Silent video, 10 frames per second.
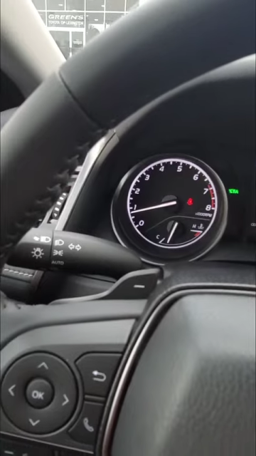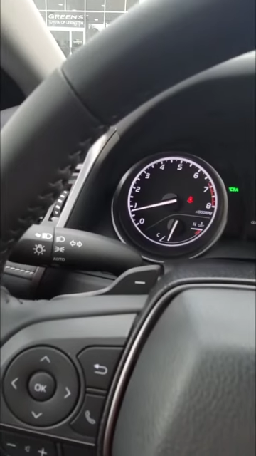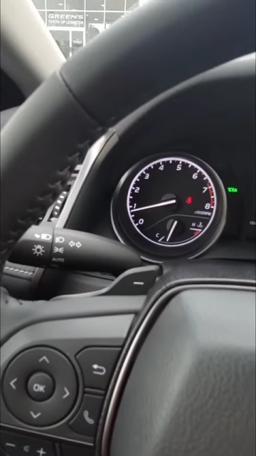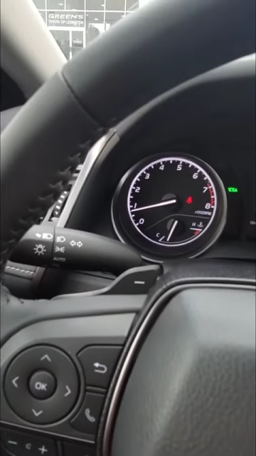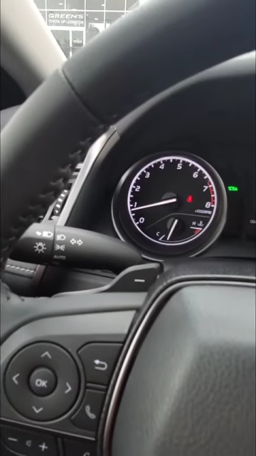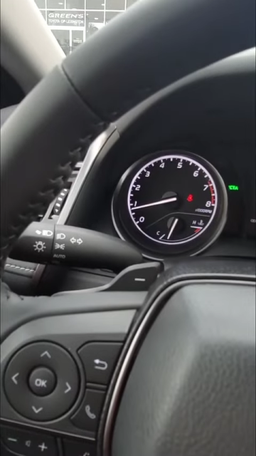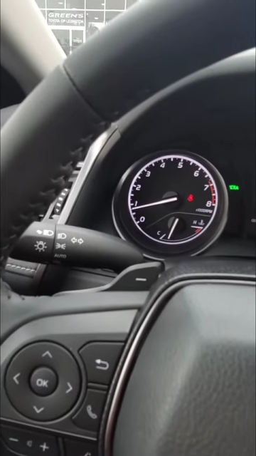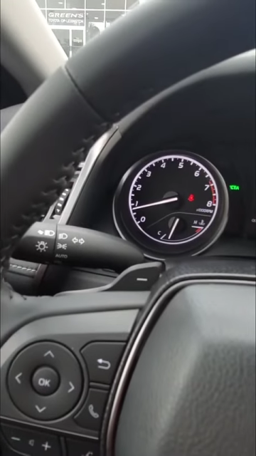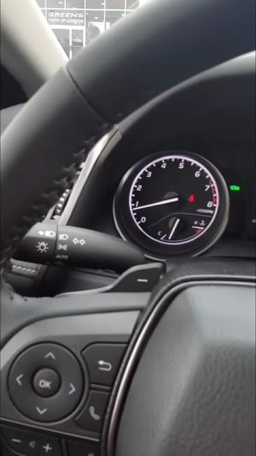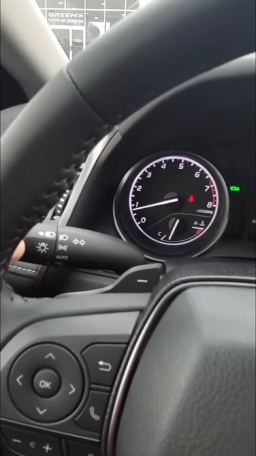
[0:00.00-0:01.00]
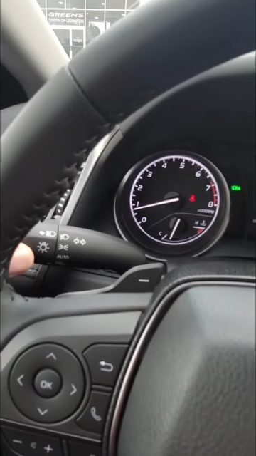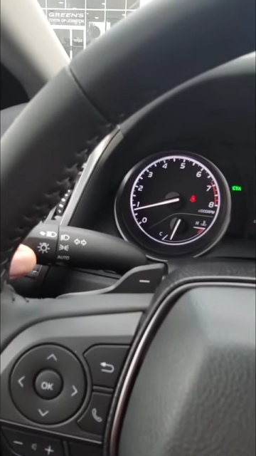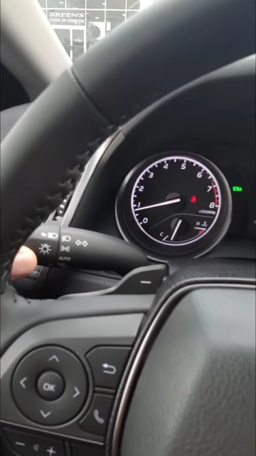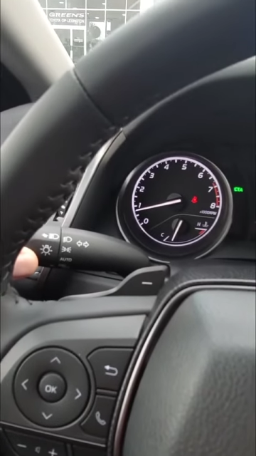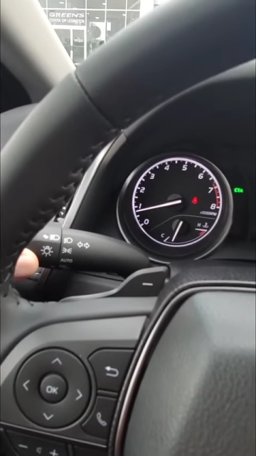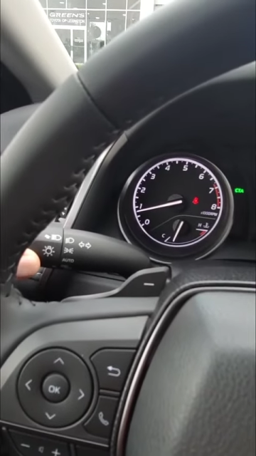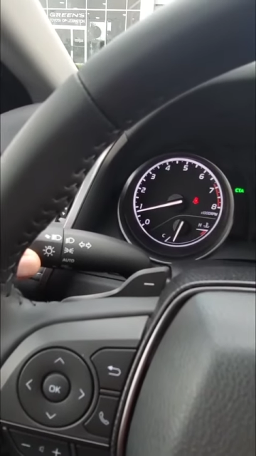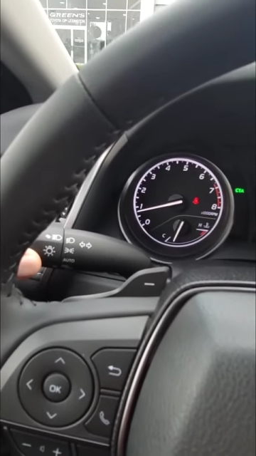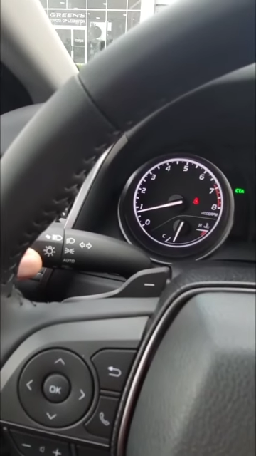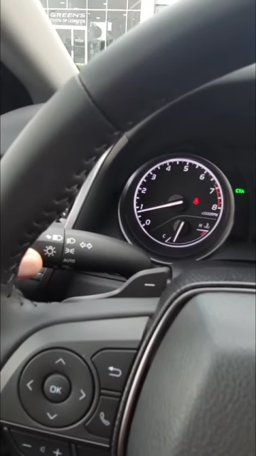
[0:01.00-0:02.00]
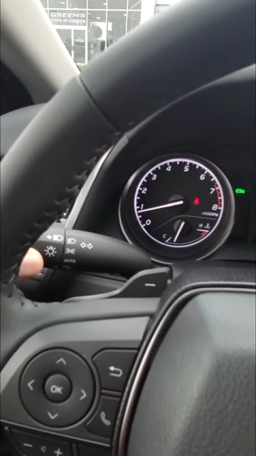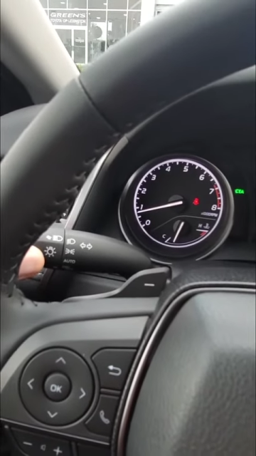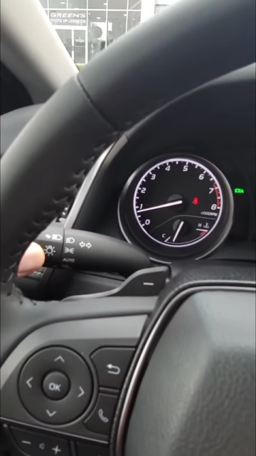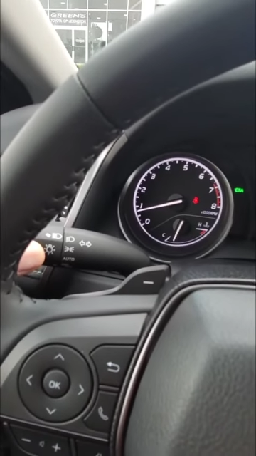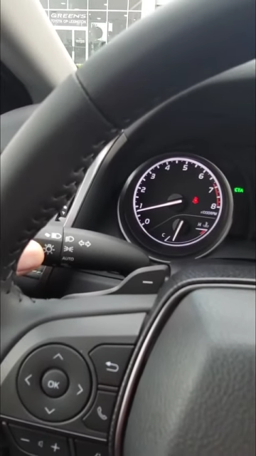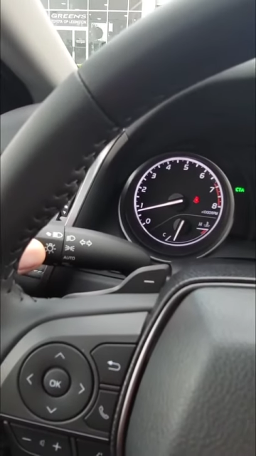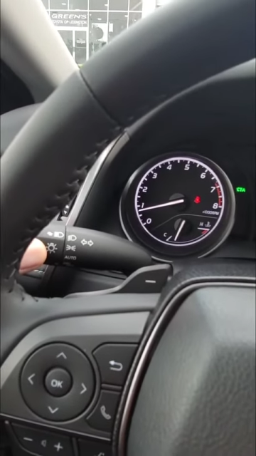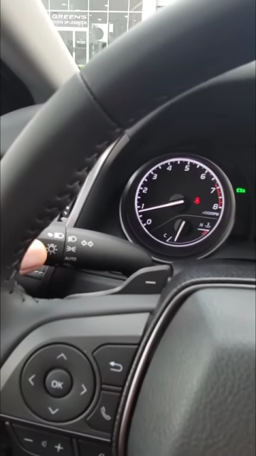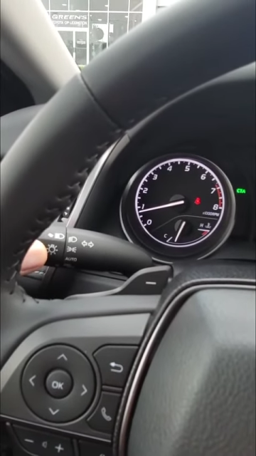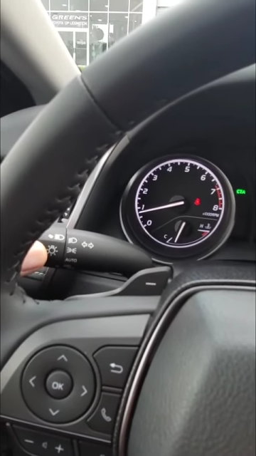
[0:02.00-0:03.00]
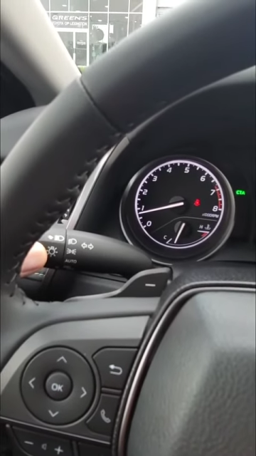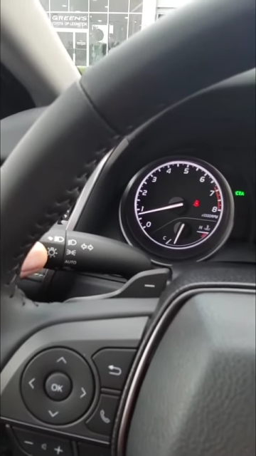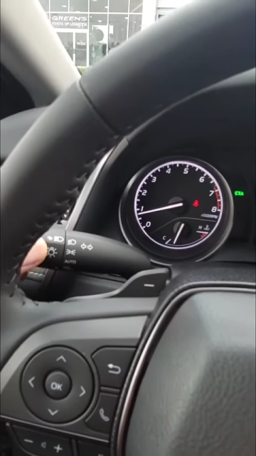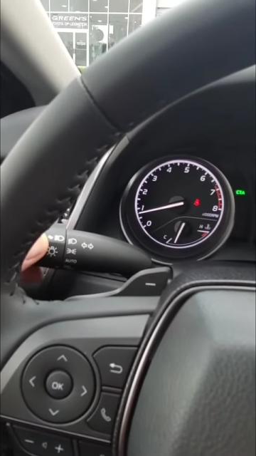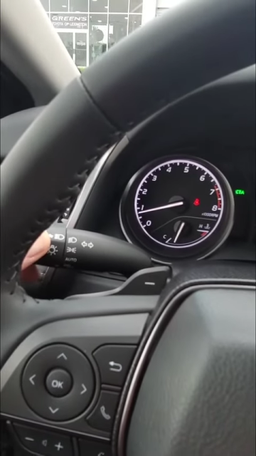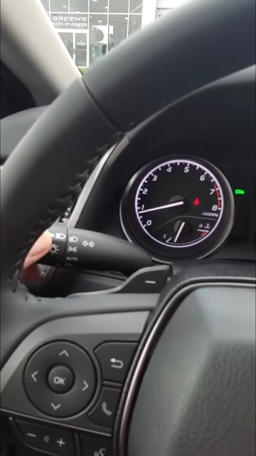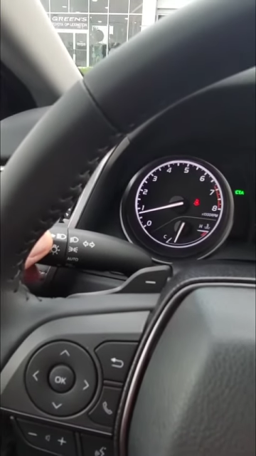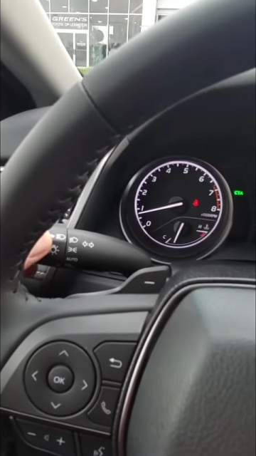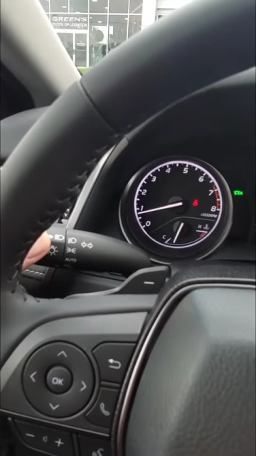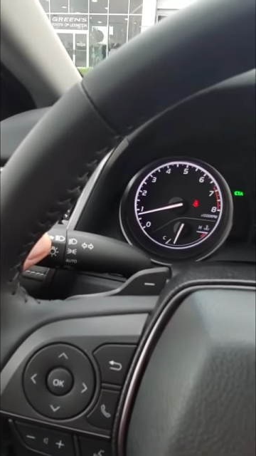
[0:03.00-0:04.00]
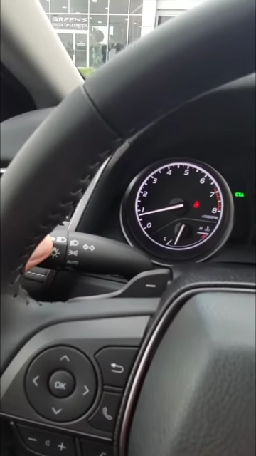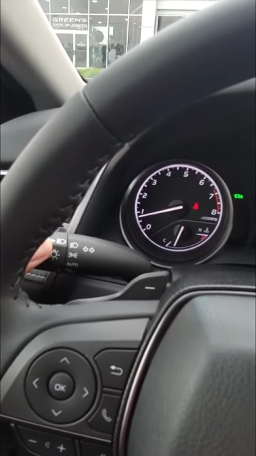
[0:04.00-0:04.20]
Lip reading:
Nobody's mouth can be seen.